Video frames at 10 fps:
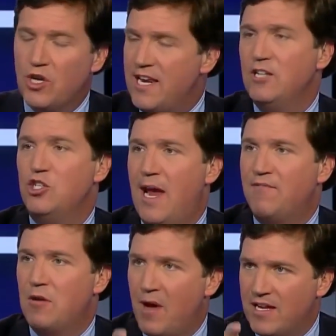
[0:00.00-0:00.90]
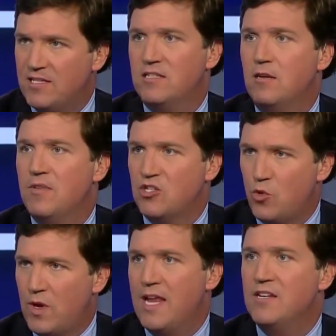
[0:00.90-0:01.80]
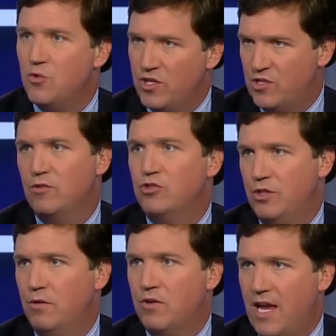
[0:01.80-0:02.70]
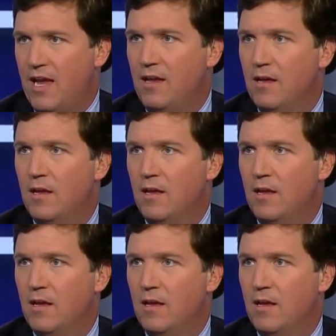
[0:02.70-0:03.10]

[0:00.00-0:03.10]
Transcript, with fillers: you're getting shafted by a system that's created to exclude you, okay?